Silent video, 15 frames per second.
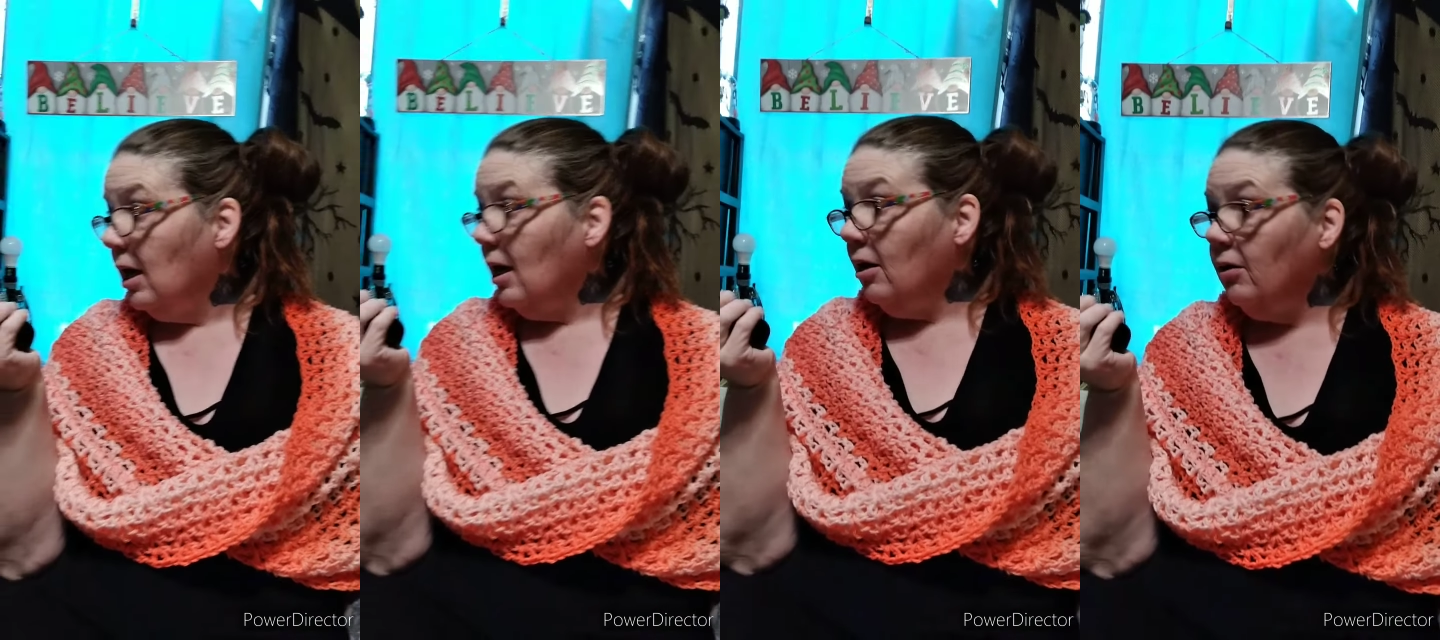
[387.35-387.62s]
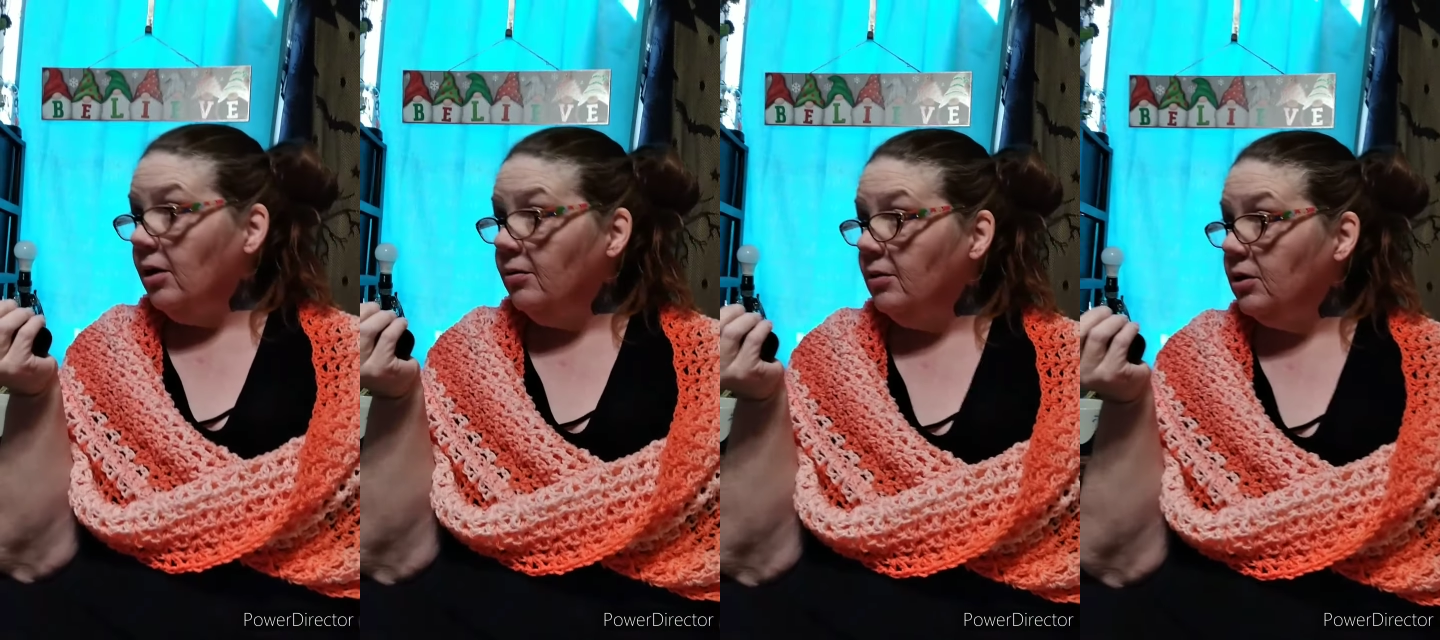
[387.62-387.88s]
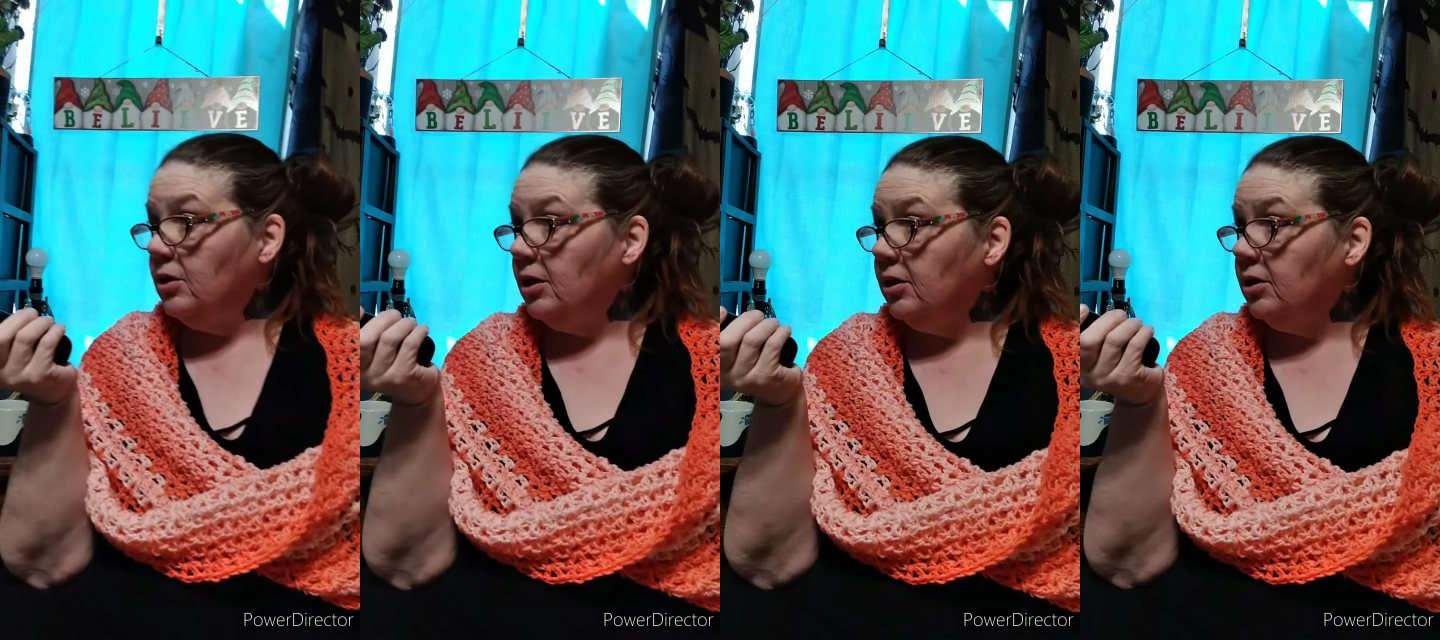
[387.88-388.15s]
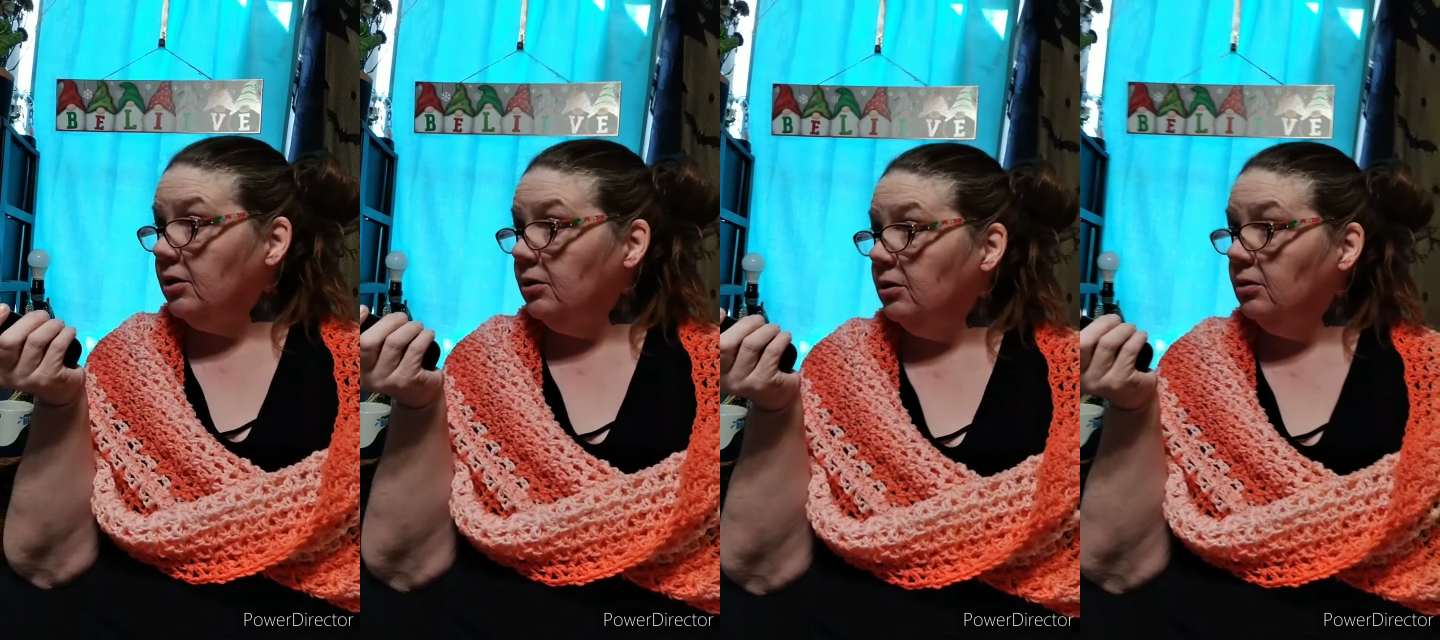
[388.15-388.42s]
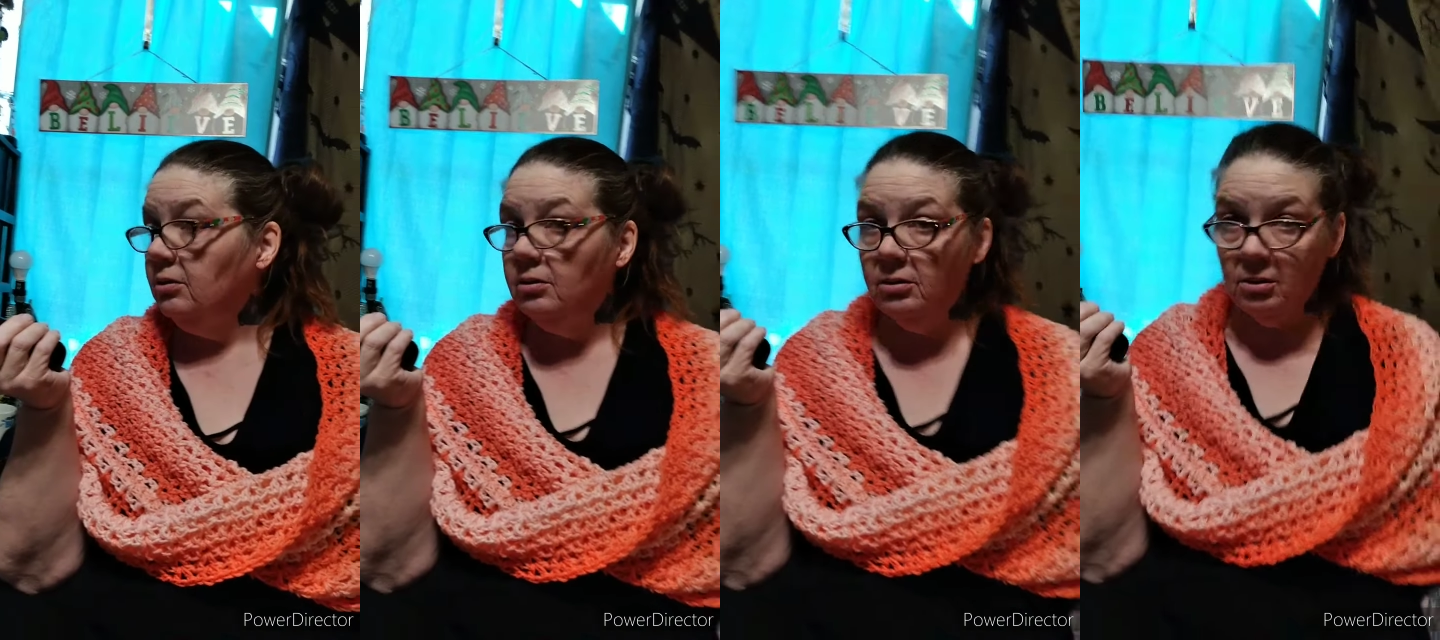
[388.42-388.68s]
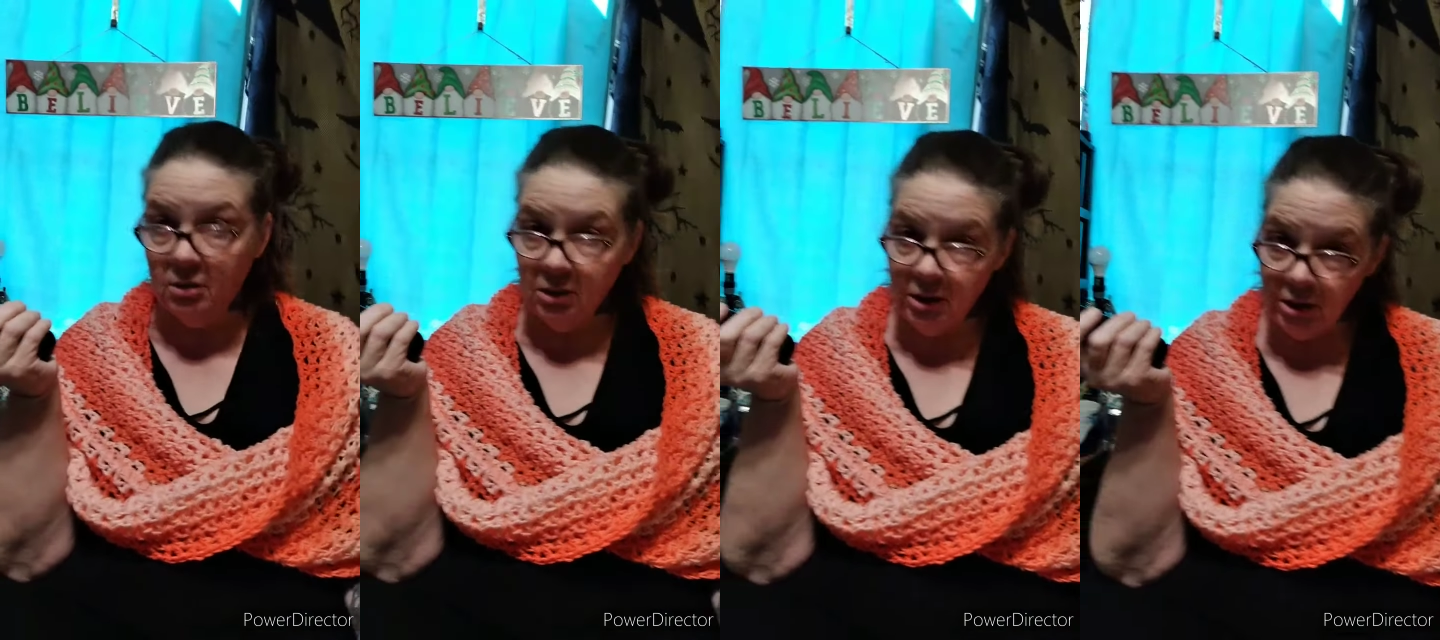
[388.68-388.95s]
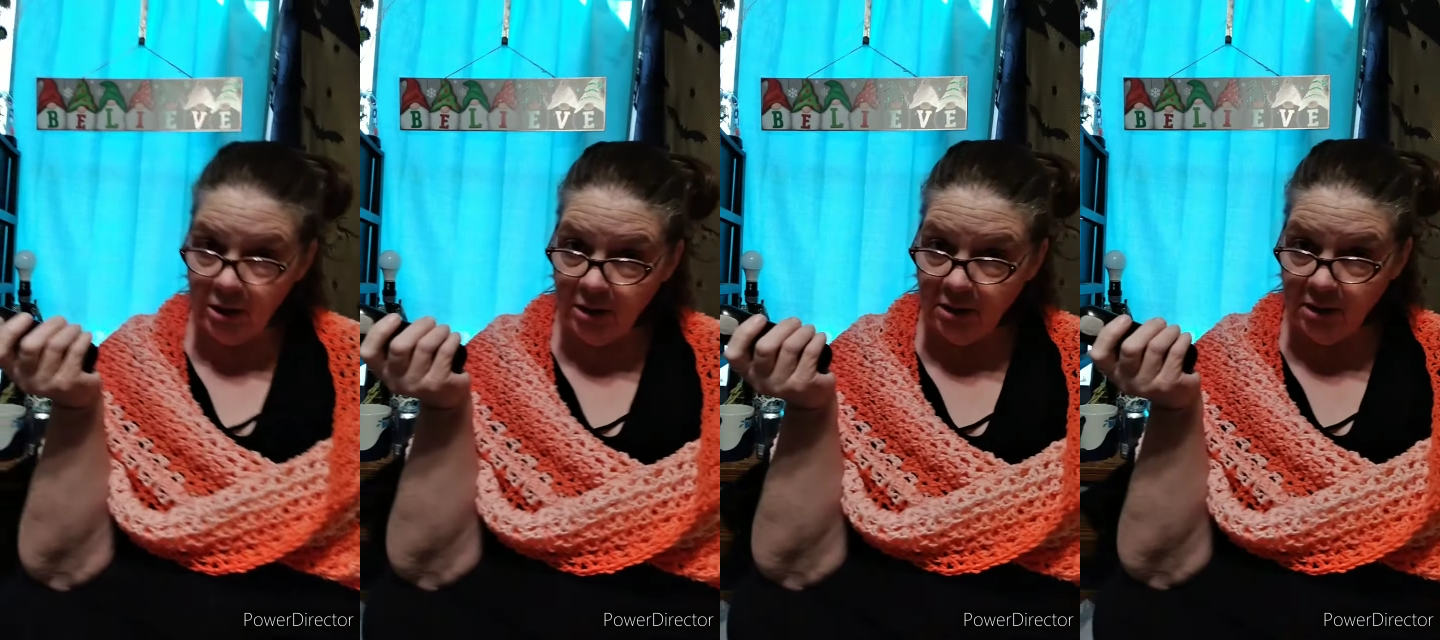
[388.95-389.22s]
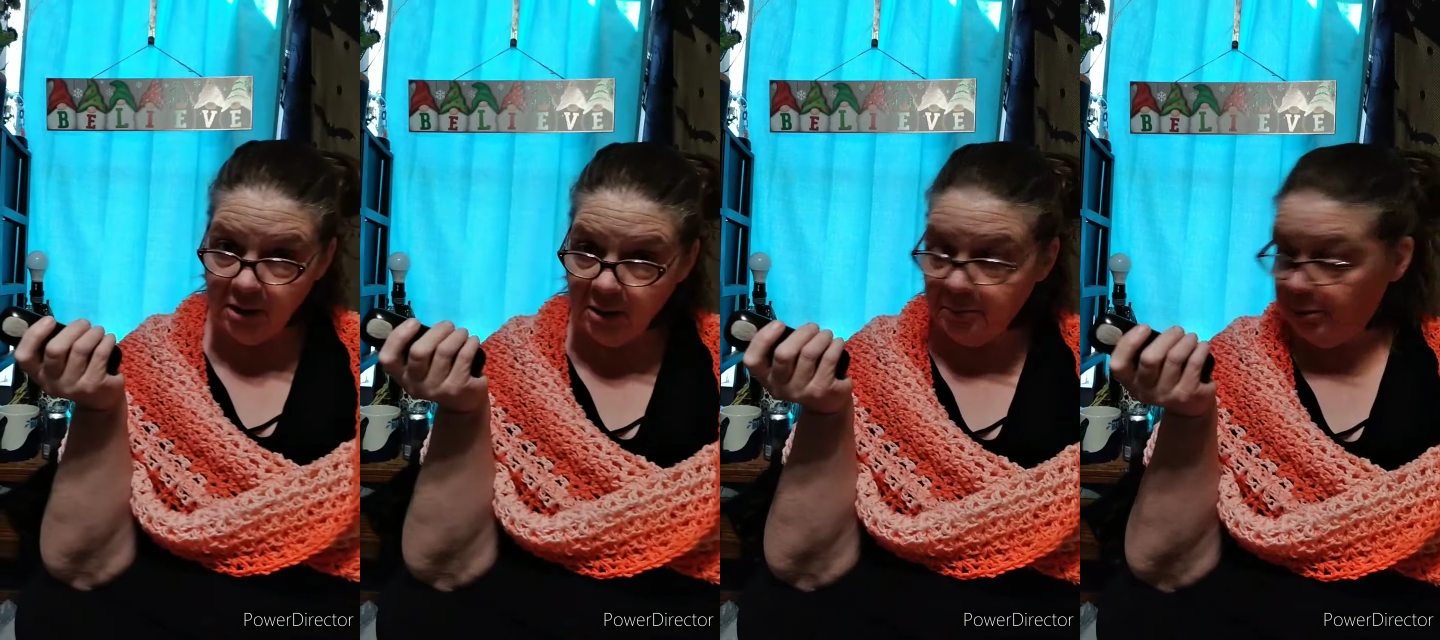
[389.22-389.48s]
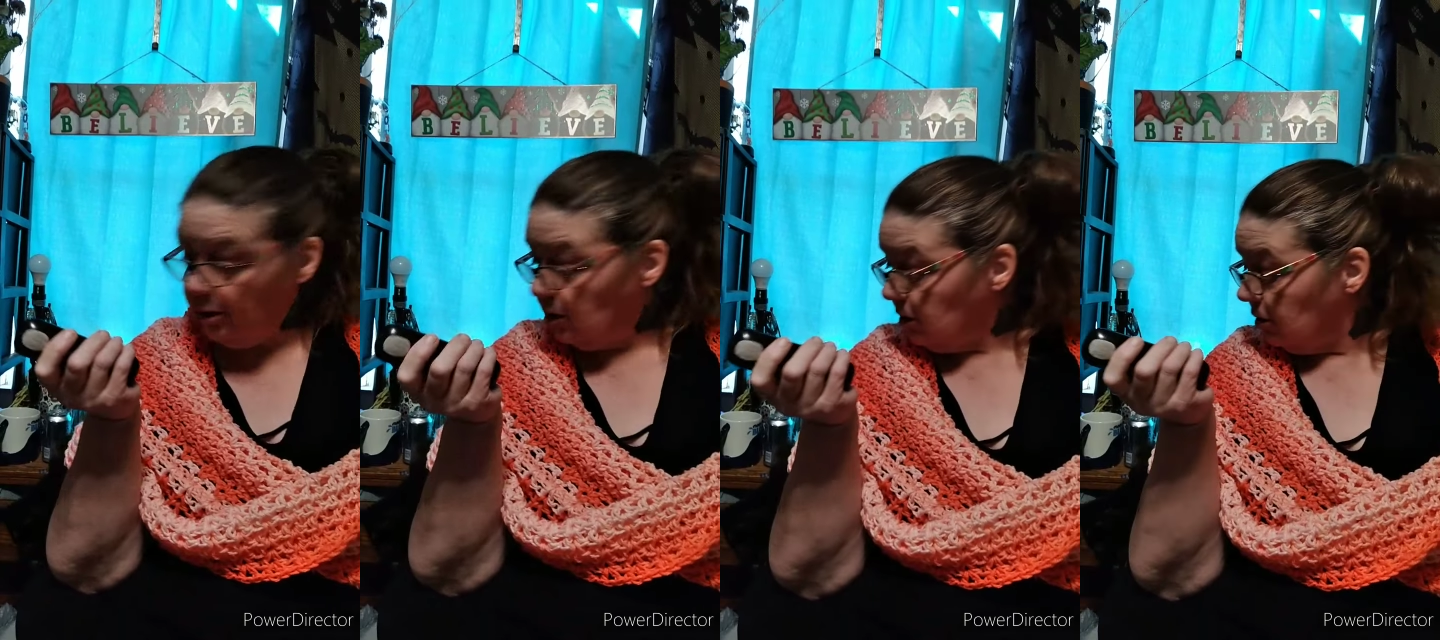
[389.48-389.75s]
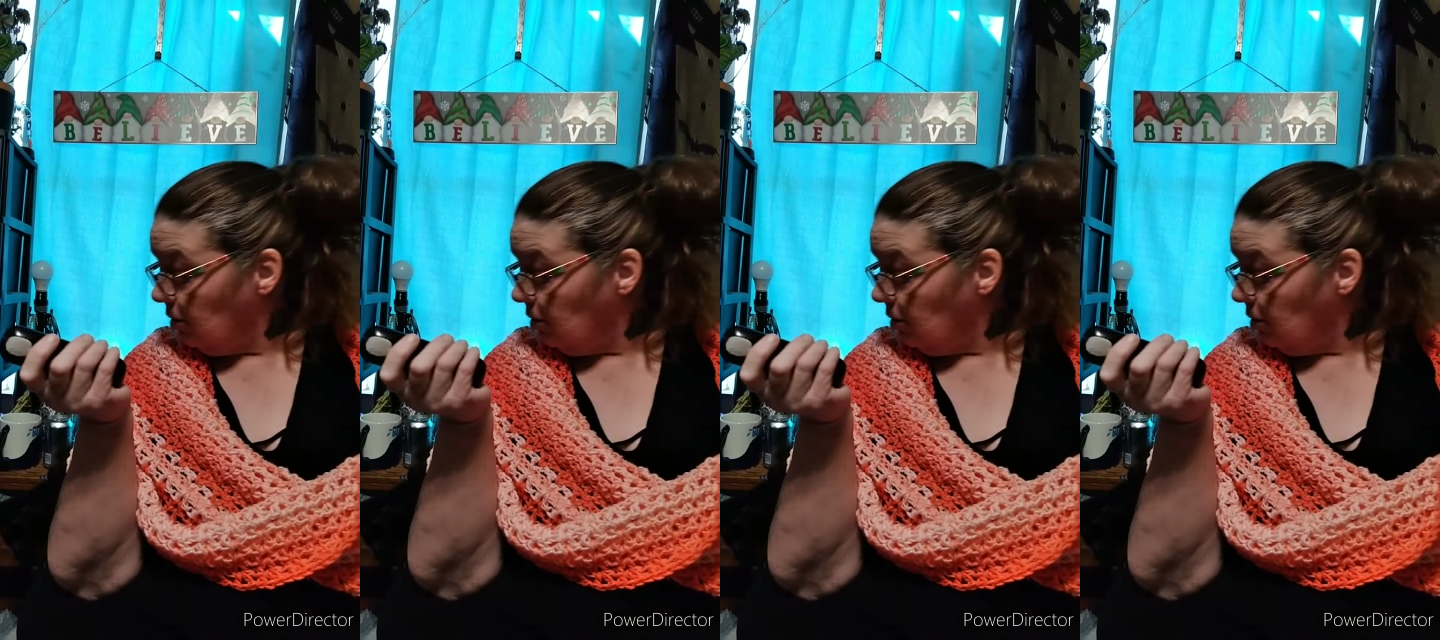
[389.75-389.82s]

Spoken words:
I'll never trust her. She's suspicious.